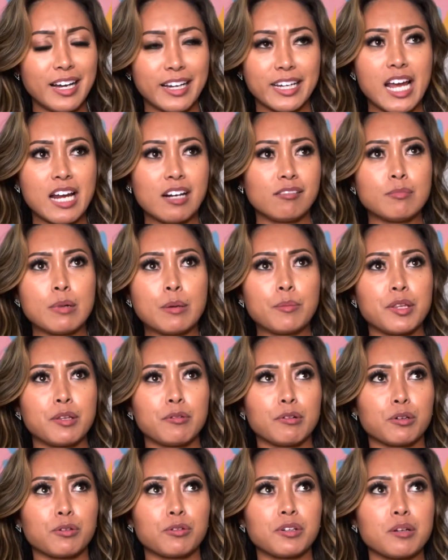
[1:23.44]
I can't remember the
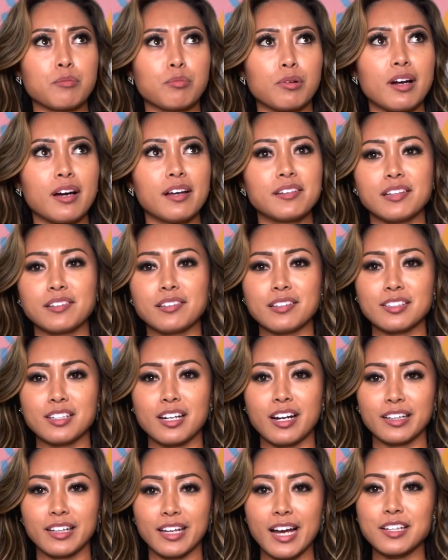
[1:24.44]
recruiting process
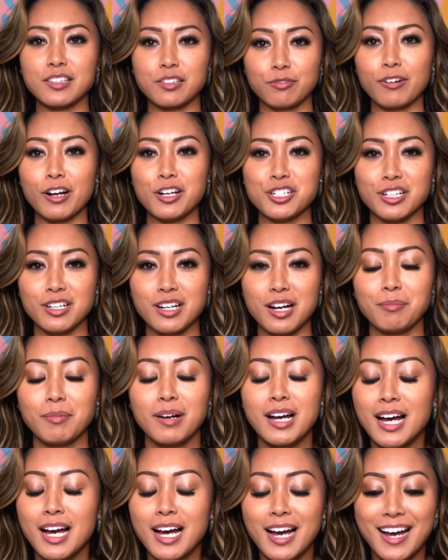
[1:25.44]
entirely. I had to freshen up.
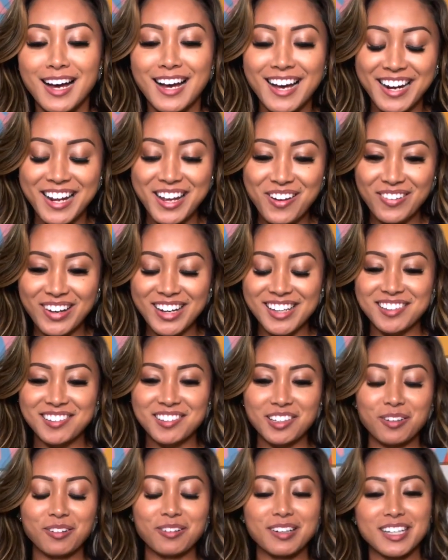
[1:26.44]
Anyway,
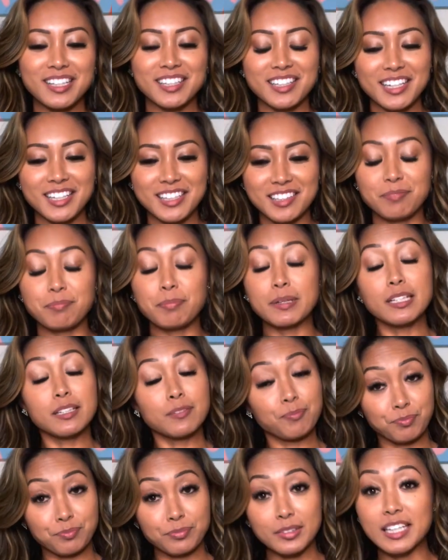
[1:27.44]
so it's
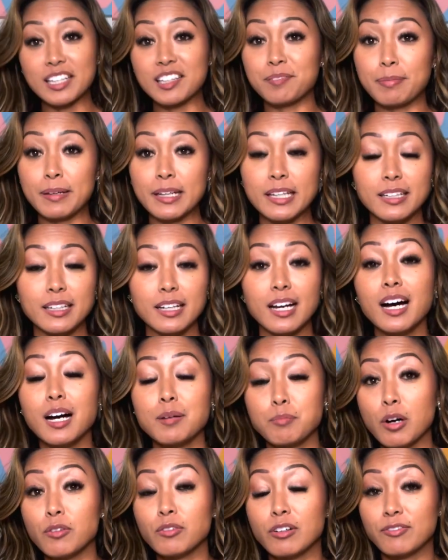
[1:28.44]
been
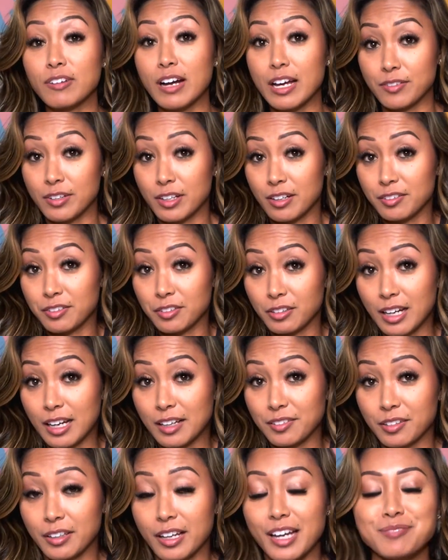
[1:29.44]
over 5 years, you
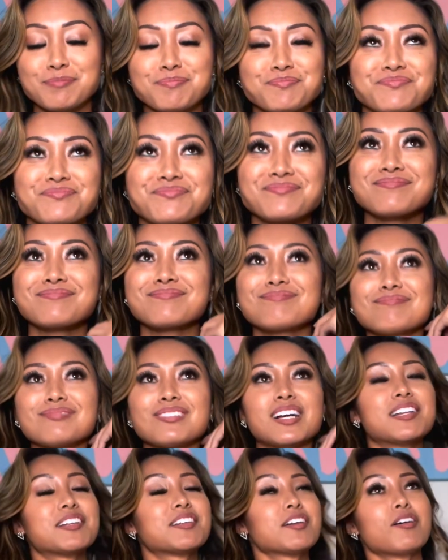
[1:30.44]
guys, okay?
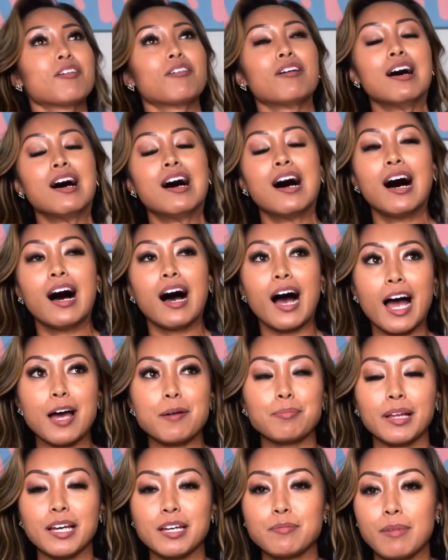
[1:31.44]
So I
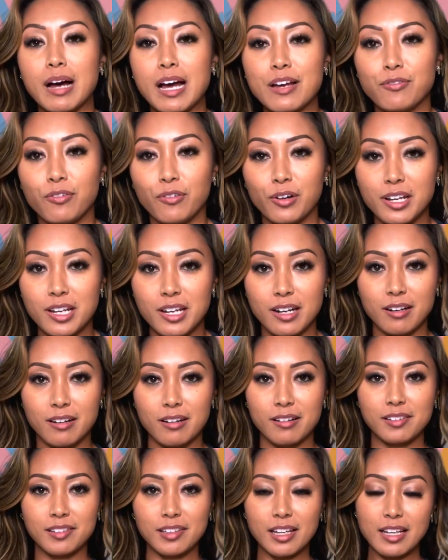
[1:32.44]
played my 4
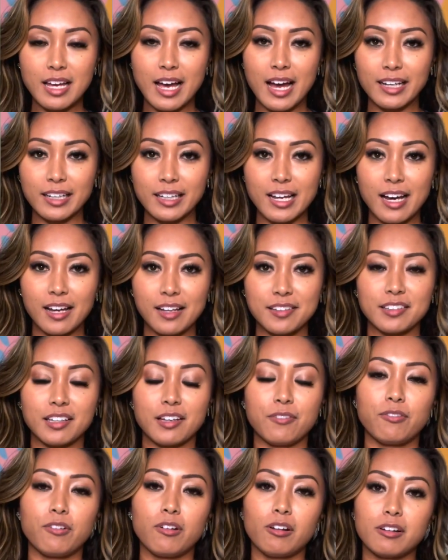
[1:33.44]
years at Cal State
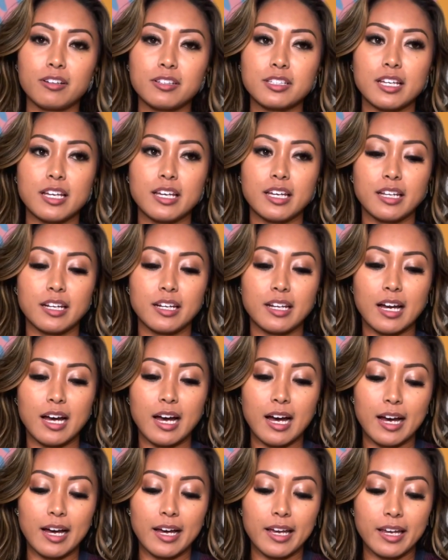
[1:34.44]
Fullerton.
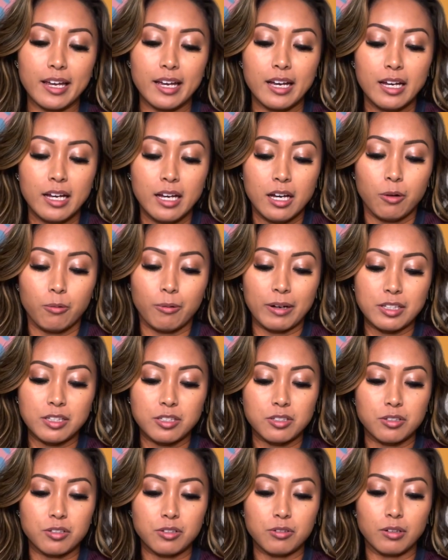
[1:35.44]
I went
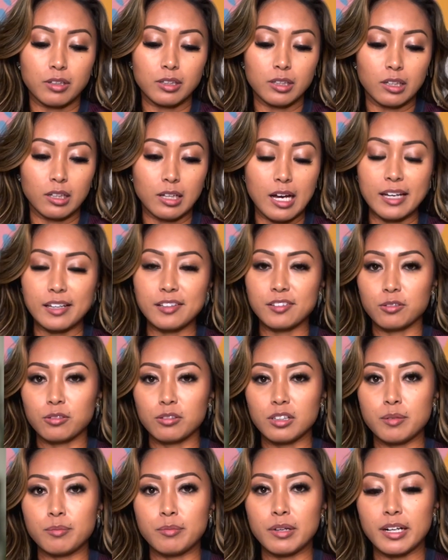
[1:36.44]
to a little high school
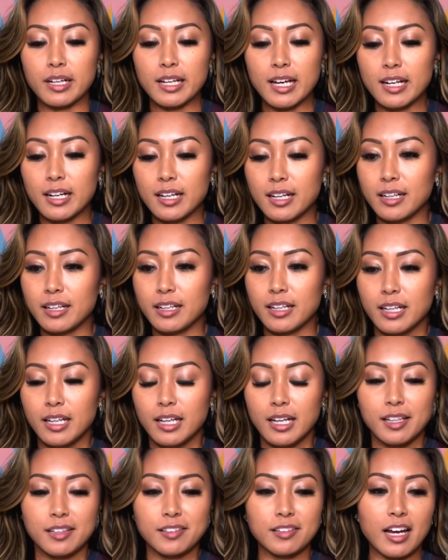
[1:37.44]
in Marietta,
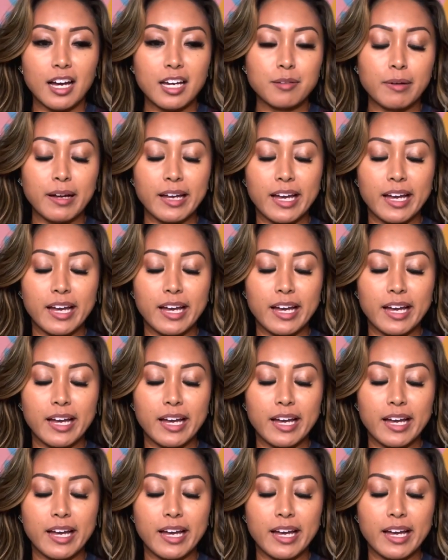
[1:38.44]
signed my